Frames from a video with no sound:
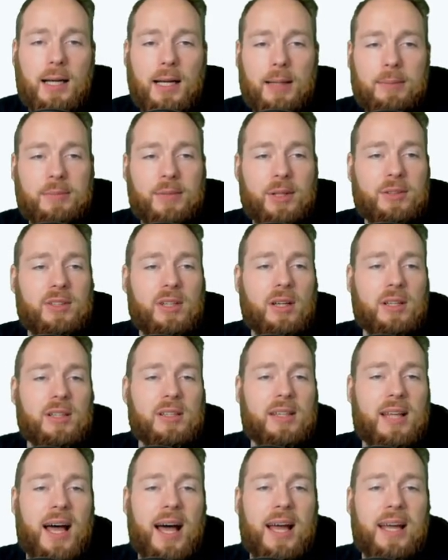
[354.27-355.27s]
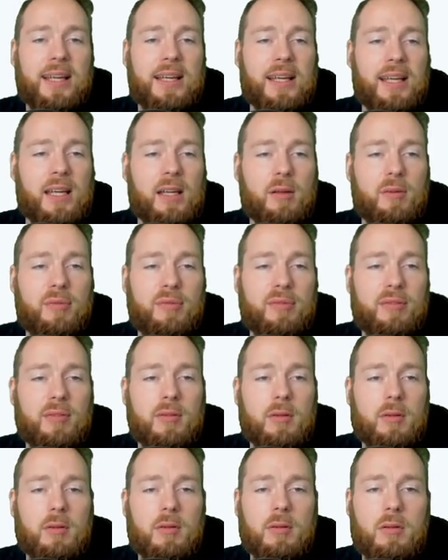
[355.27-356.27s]
I'm not gonna die if
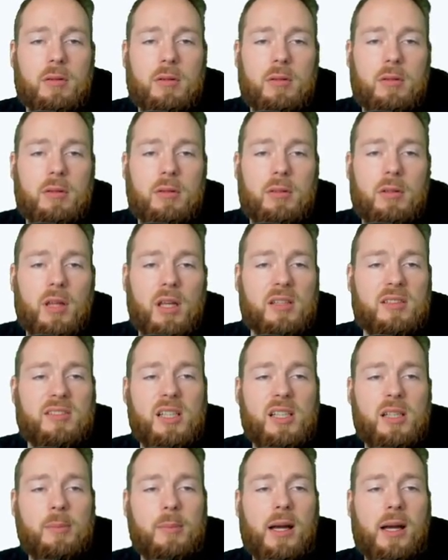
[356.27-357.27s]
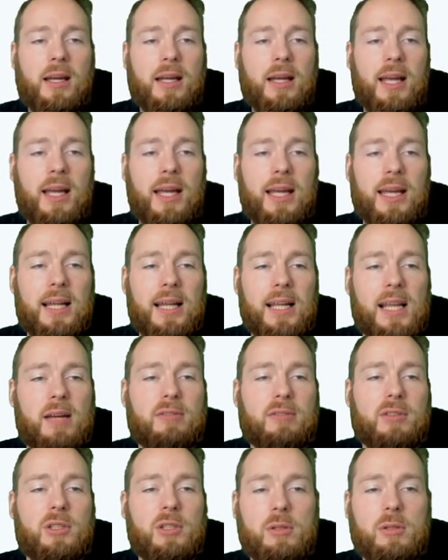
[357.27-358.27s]
they steal my
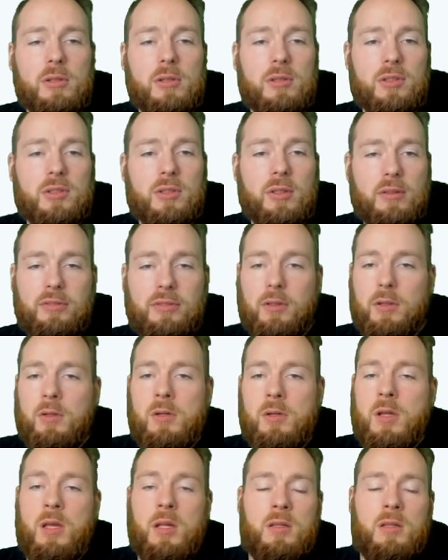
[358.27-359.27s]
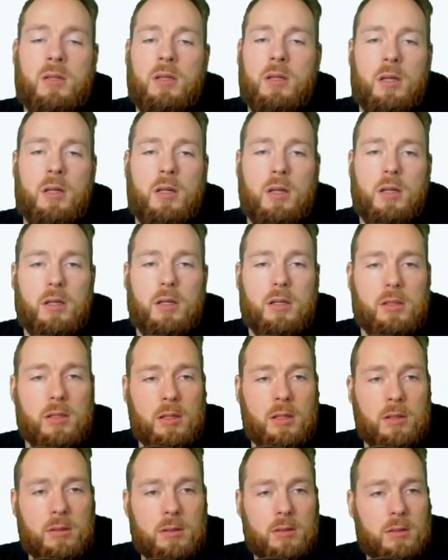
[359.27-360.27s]
11 euros of Orchid. You
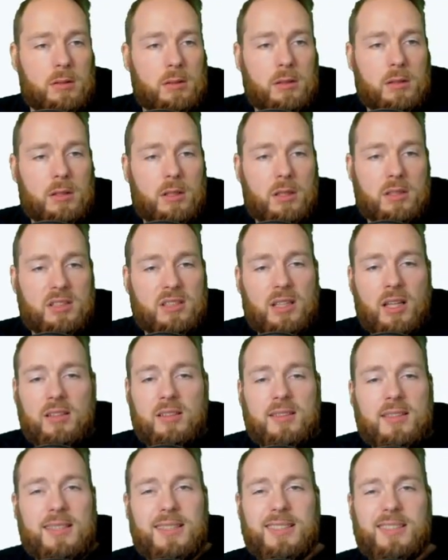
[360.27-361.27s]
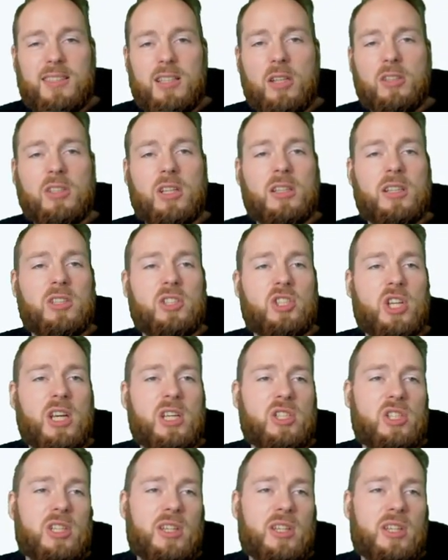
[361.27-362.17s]
know? It's not it's not gonna change a